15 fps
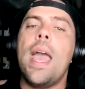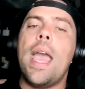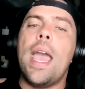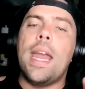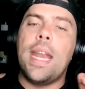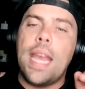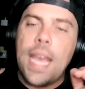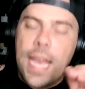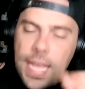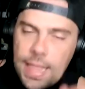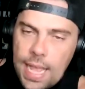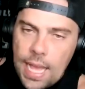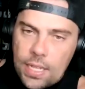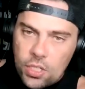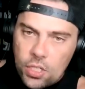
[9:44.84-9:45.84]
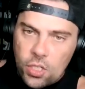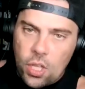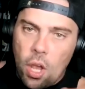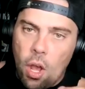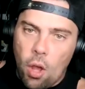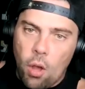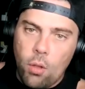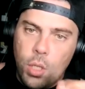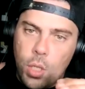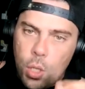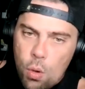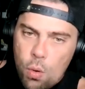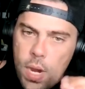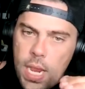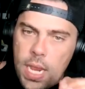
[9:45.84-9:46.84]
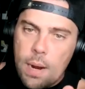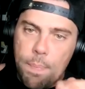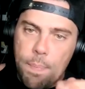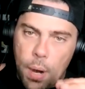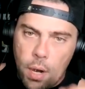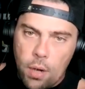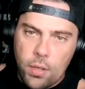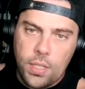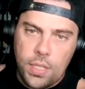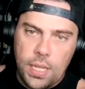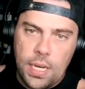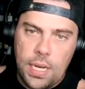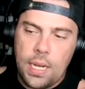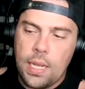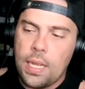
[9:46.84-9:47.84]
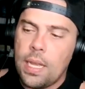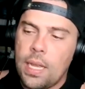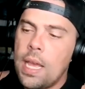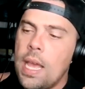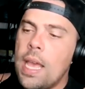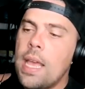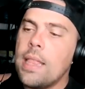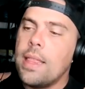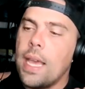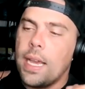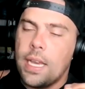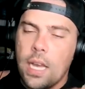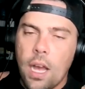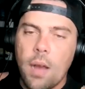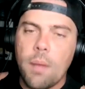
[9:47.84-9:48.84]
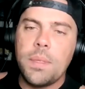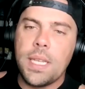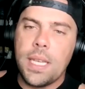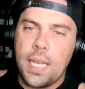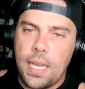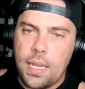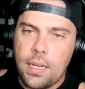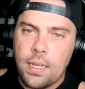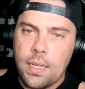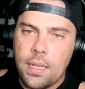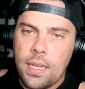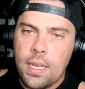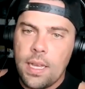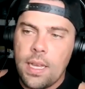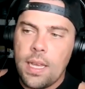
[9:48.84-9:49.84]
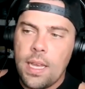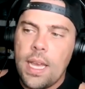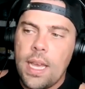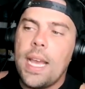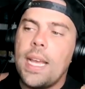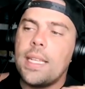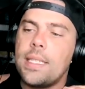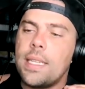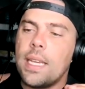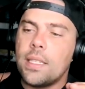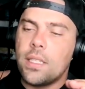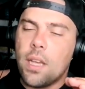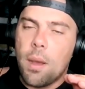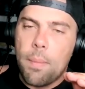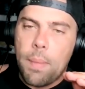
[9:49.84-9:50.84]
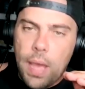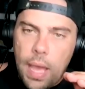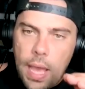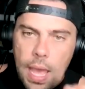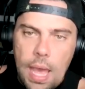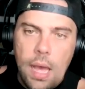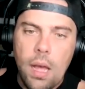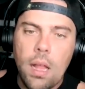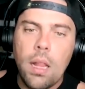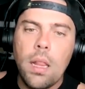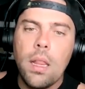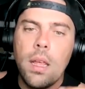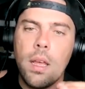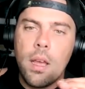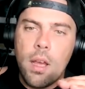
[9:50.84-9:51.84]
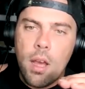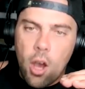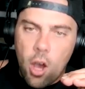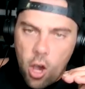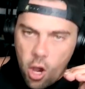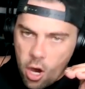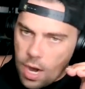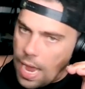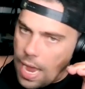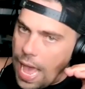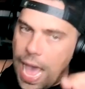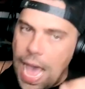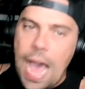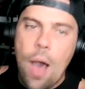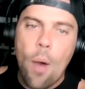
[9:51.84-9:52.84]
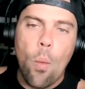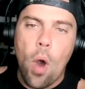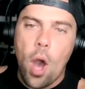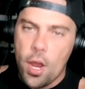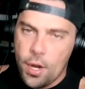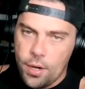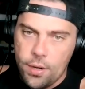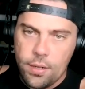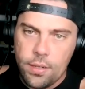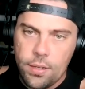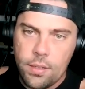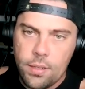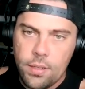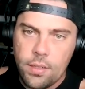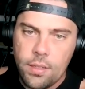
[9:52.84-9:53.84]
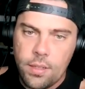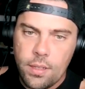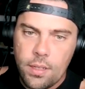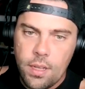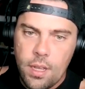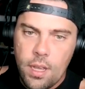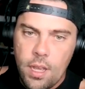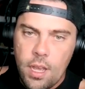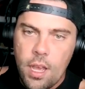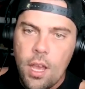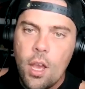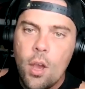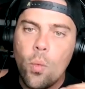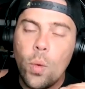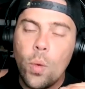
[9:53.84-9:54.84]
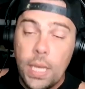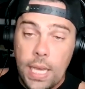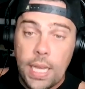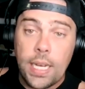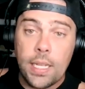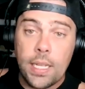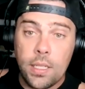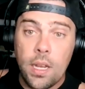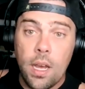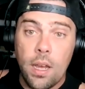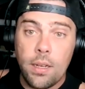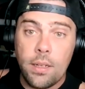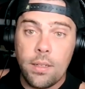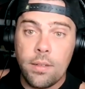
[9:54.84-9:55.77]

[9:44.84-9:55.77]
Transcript: And in that stall, you need a person that comes in and says, come hell or high water, we getting this done.